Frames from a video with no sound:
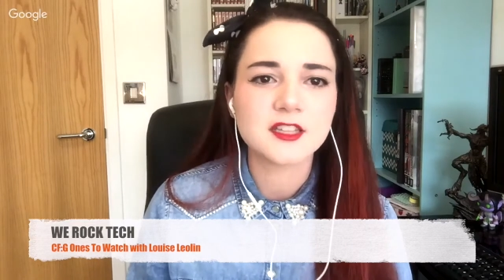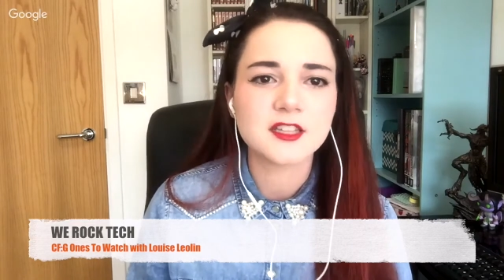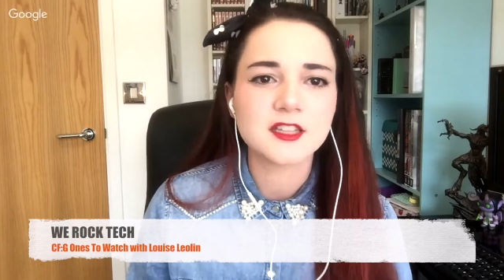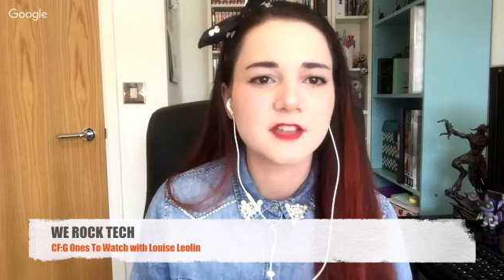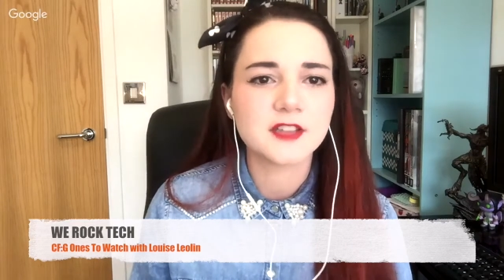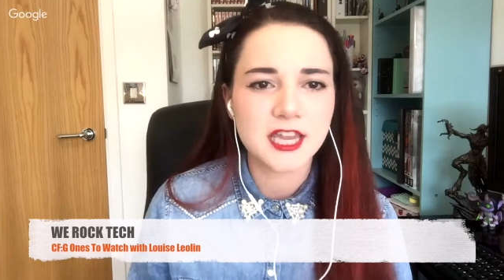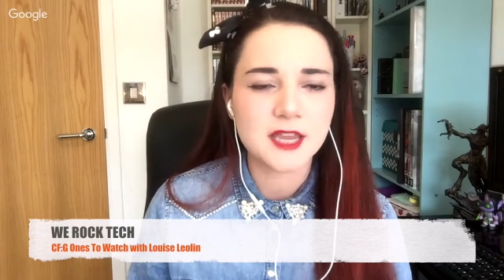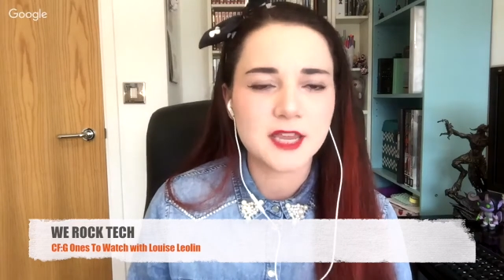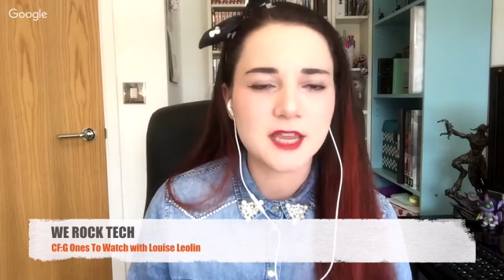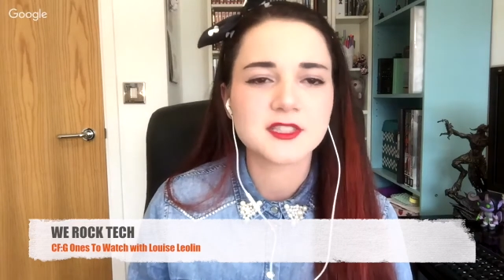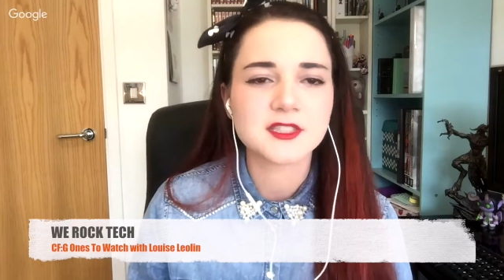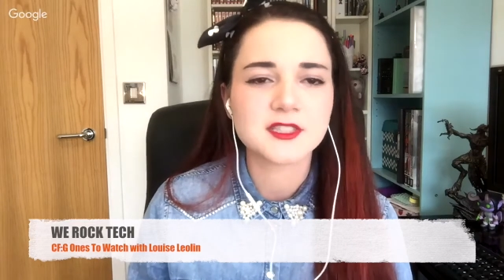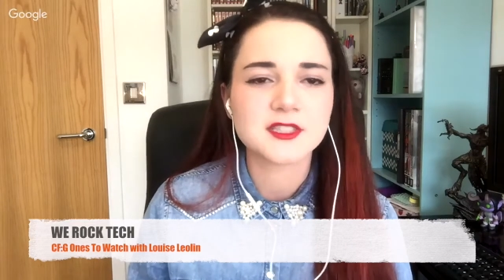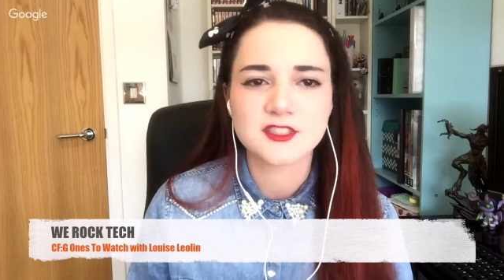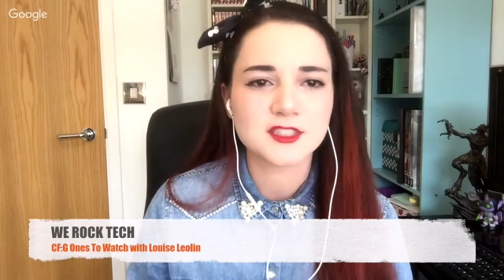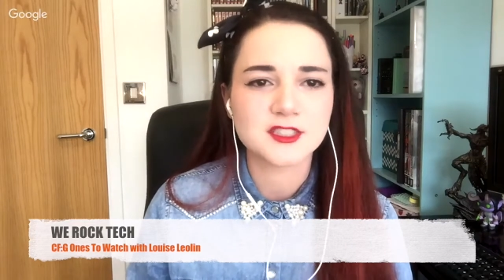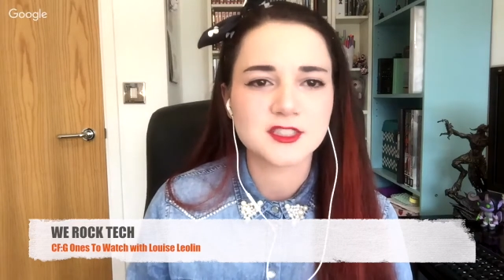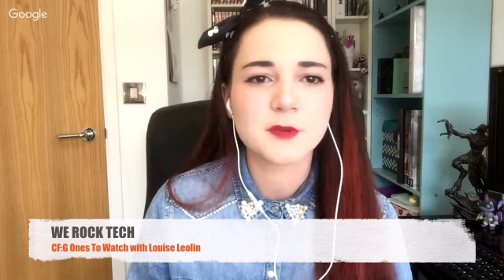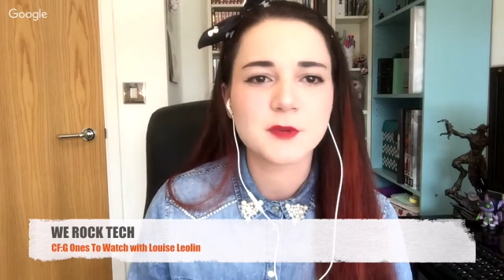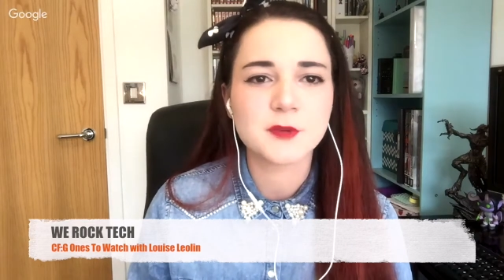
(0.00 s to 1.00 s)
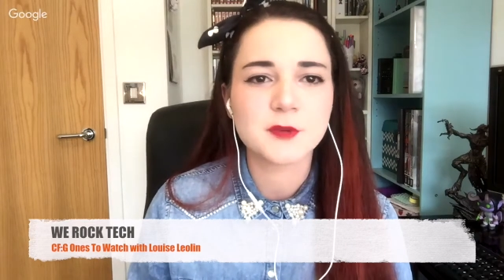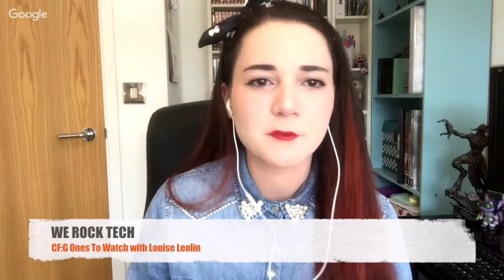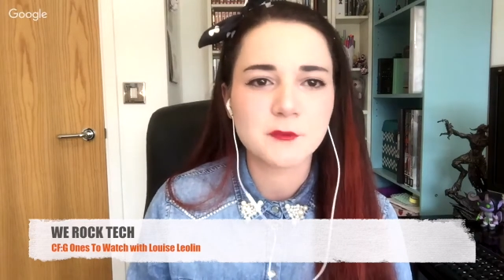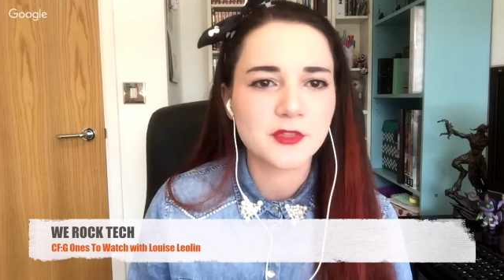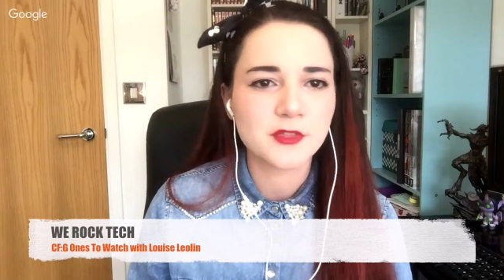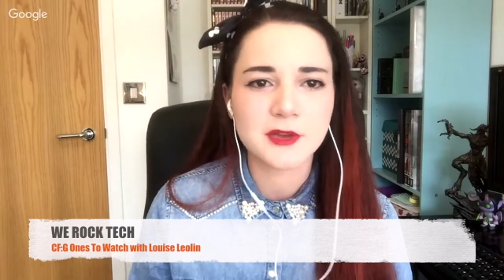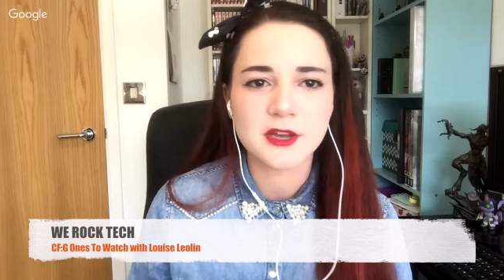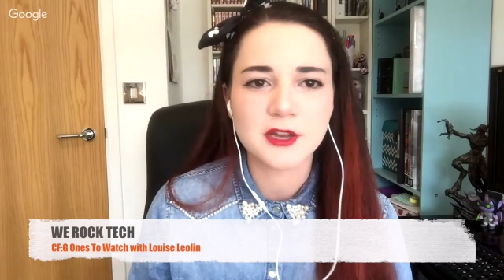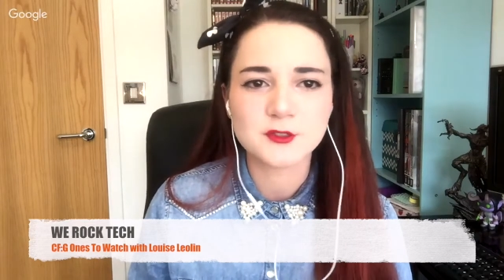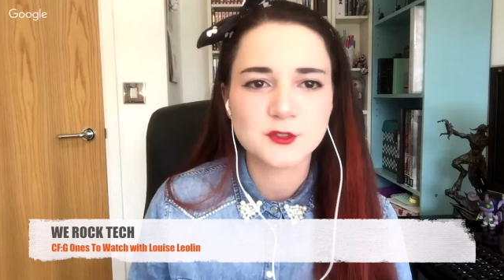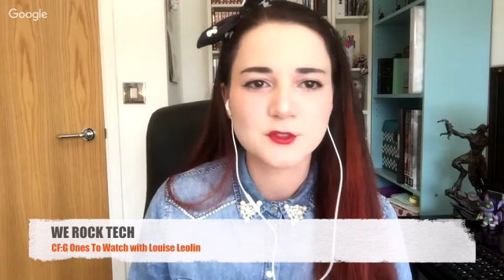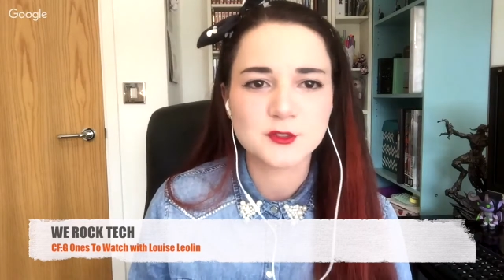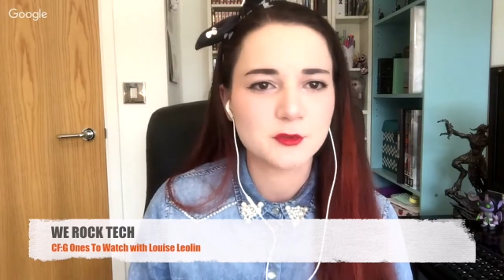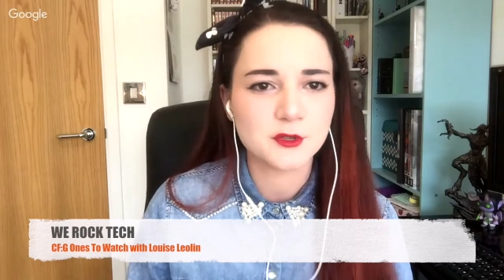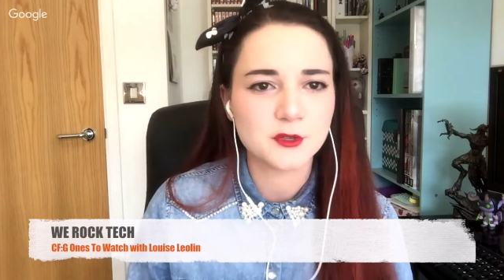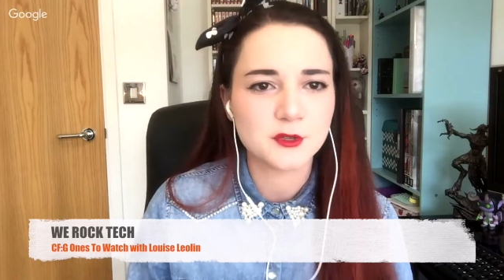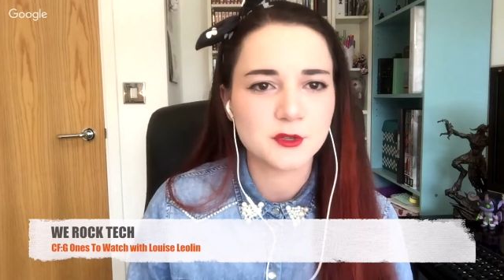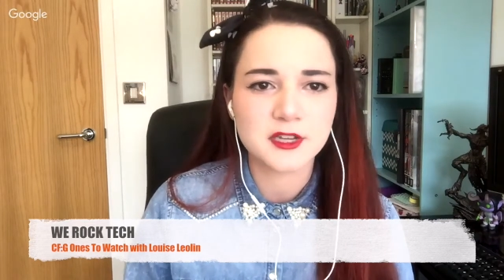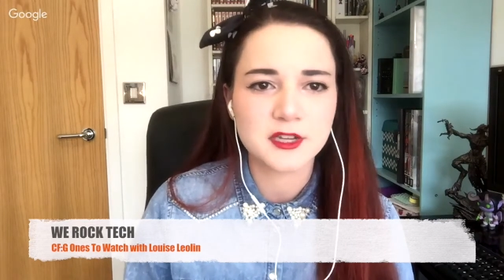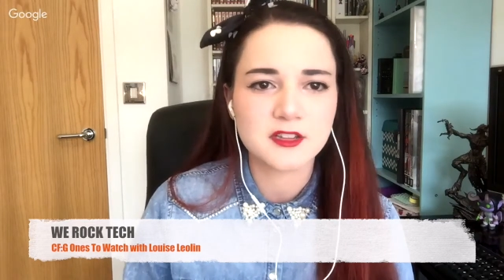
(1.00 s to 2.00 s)
make little games and just pump them
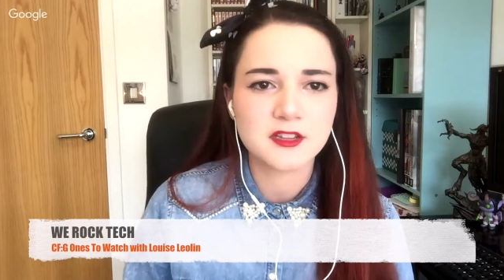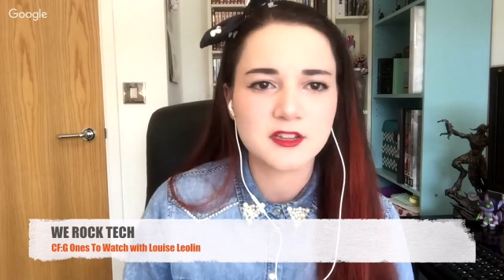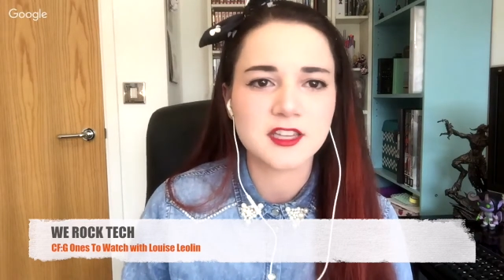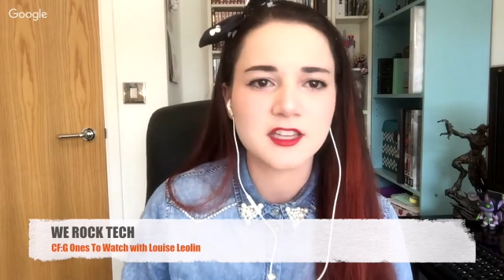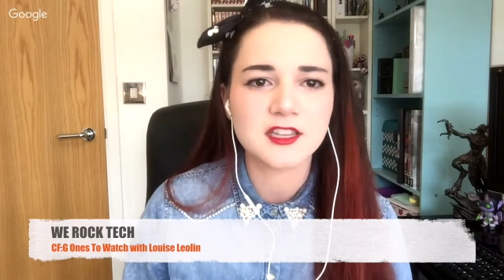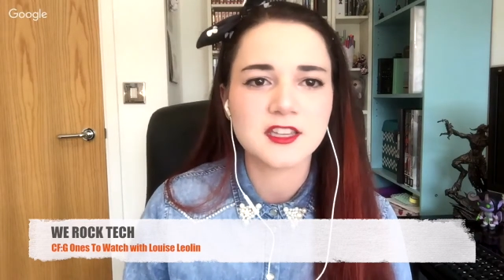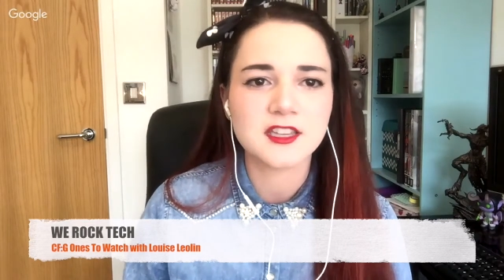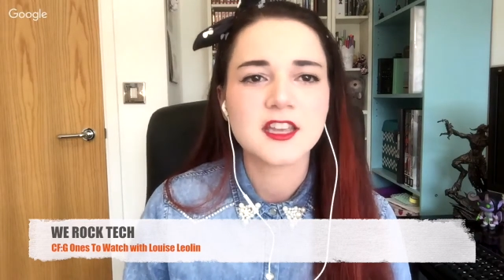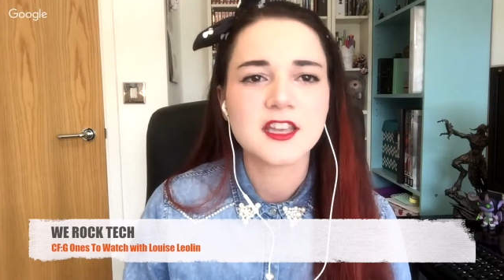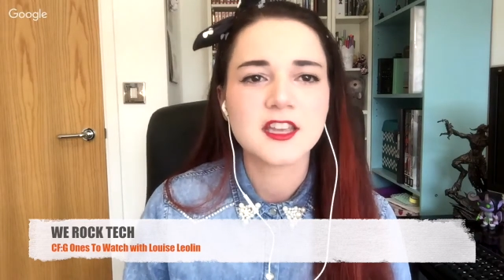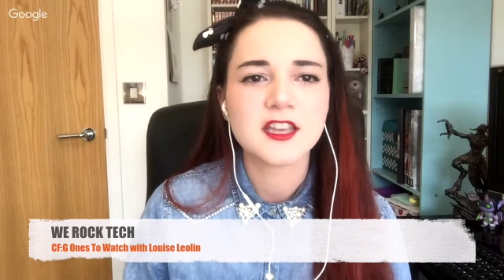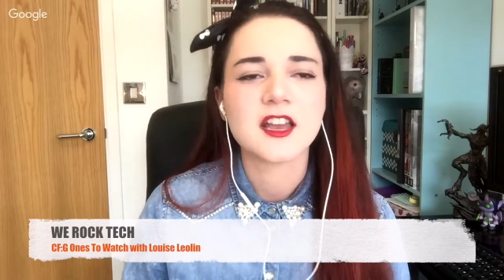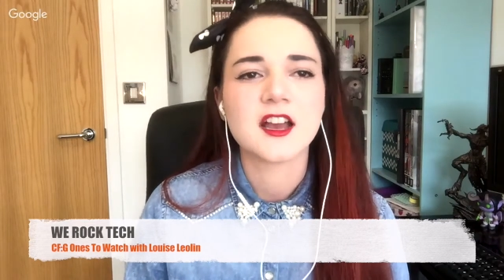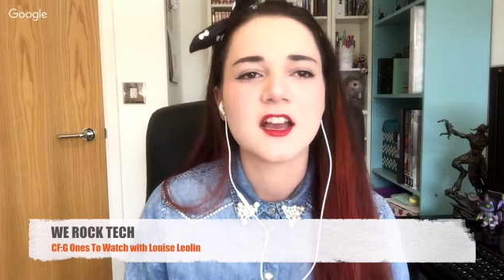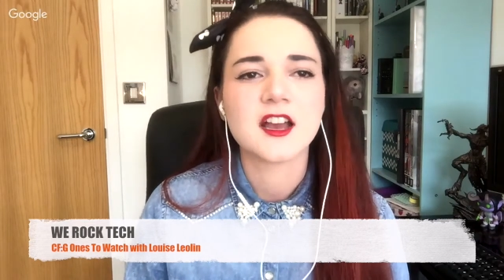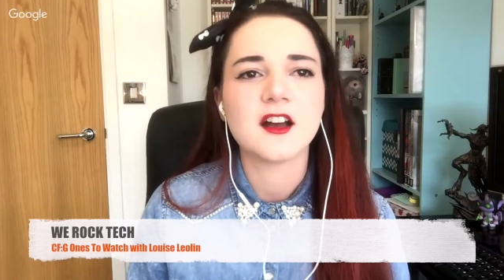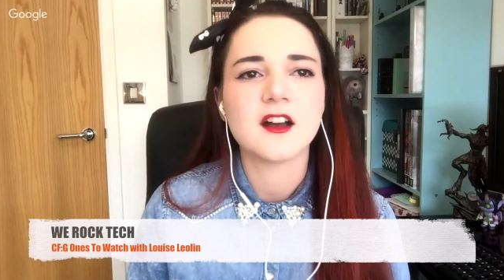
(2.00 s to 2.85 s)
out super quickly.